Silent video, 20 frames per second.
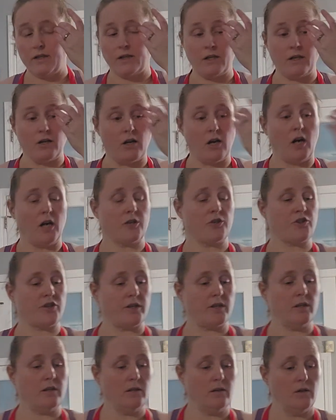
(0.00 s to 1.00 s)
concoction
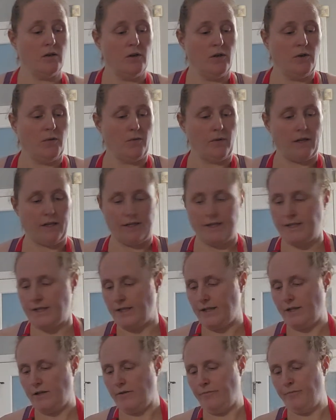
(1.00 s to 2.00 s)
while it's
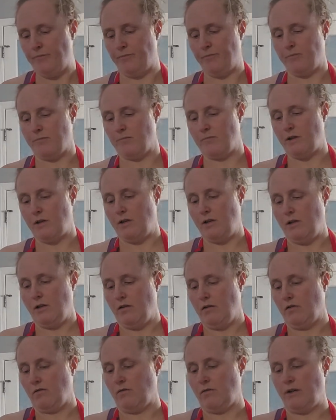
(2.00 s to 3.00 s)
in there.
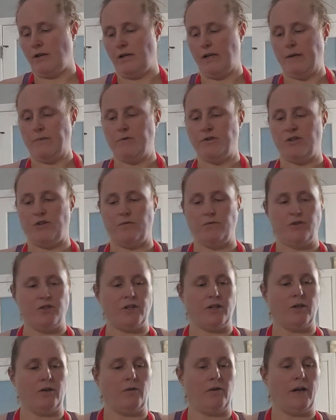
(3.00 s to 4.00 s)
Okay, and so I'm
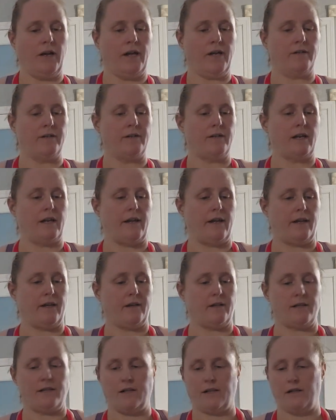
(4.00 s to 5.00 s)
just going to go ahead
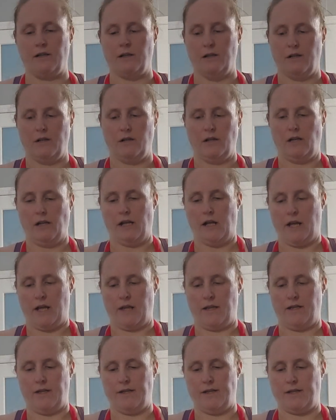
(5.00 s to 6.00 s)
and
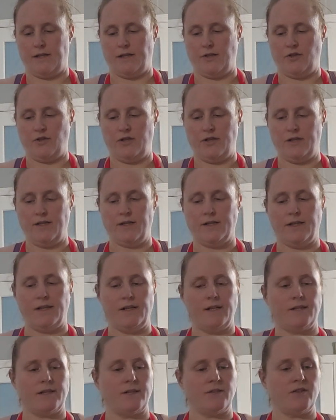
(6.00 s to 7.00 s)
add these in just
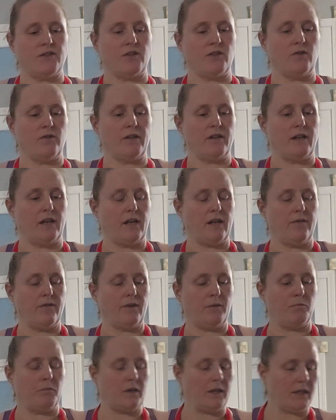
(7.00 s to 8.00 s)
nice and slowly and give
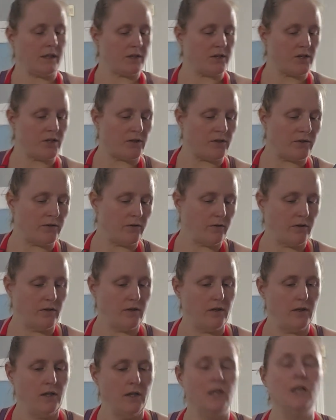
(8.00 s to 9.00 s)
it a minute to
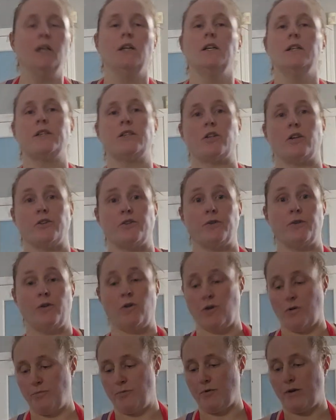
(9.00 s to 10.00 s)
start to
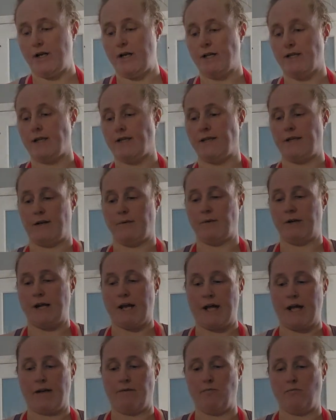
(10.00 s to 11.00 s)
incorporate. Then I'm going
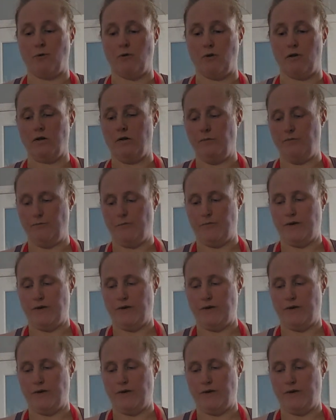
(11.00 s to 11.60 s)
to add more,